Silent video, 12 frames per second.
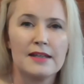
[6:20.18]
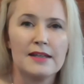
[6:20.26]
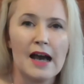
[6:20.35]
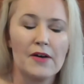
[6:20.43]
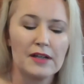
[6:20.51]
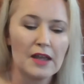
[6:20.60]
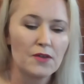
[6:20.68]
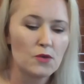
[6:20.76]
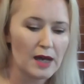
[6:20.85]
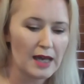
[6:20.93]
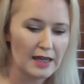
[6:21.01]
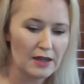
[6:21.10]
Now another
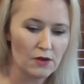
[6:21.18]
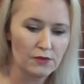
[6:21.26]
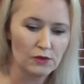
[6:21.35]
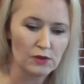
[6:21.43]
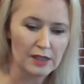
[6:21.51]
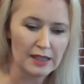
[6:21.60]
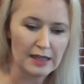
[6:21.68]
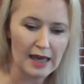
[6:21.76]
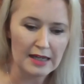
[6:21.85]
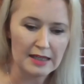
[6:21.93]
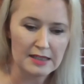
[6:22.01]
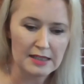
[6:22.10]
way of looking
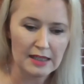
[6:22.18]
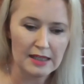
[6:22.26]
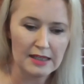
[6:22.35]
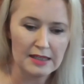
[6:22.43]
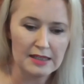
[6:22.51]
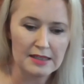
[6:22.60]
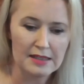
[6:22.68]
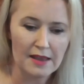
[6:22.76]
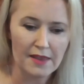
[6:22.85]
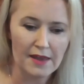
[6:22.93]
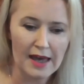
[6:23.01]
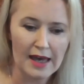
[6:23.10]
at it is
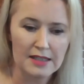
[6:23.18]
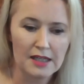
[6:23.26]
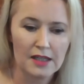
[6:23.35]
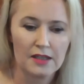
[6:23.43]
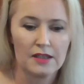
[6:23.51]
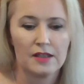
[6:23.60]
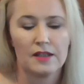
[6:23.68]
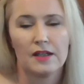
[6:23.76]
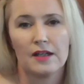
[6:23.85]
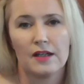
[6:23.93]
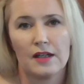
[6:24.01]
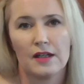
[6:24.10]
that
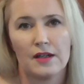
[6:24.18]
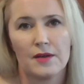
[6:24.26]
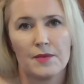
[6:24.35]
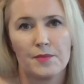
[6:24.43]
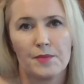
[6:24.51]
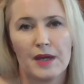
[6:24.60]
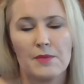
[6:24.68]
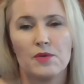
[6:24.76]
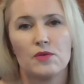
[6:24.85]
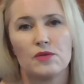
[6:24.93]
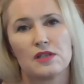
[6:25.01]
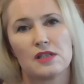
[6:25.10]

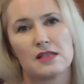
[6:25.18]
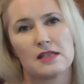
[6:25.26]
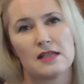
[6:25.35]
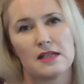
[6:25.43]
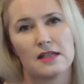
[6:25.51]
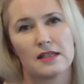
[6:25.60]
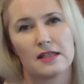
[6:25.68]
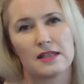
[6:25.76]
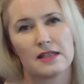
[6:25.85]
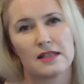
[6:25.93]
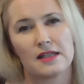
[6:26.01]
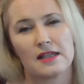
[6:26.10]
people would
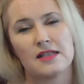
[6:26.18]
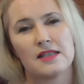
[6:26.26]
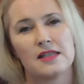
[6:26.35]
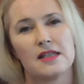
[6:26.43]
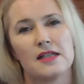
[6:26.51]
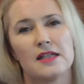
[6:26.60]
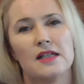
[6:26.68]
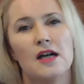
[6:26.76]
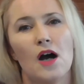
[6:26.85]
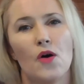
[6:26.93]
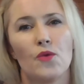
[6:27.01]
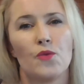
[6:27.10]
consider
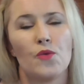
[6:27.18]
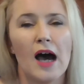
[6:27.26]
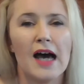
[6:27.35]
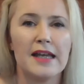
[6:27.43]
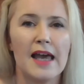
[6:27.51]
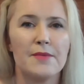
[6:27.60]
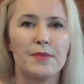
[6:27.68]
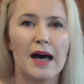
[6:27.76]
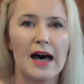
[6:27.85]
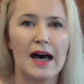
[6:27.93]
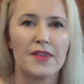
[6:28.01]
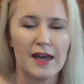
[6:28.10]
right hand
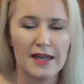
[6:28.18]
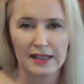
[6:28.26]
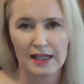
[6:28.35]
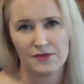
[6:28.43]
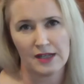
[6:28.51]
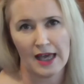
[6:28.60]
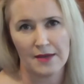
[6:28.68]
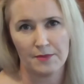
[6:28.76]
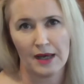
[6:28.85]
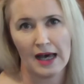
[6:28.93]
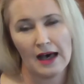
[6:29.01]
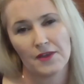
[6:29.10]
path and left hand
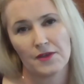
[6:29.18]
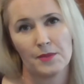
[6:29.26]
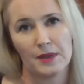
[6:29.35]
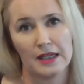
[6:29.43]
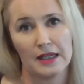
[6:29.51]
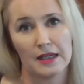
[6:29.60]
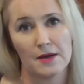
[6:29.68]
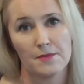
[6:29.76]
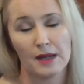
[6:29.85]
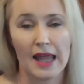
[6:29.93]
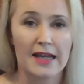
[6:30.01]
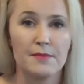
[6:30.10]
path being
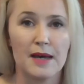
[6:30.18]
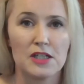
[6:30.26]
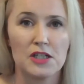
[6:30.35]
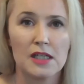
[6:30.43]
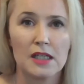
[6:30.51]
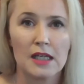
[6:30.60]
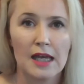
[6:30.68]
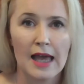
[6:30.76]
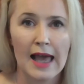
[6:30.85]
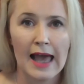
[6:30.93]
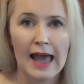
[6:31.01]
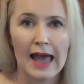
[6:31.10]
black magic
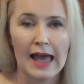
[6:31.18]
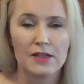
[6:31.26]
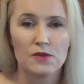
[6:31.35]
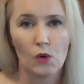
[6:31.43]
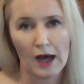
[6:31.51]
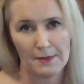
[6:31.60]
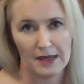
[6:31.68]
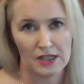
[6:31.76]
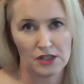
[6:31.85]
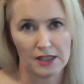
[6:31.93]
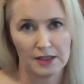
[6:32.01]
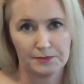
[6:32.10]
and white
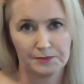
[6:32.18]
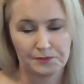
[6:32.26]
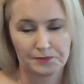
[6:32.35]
magic.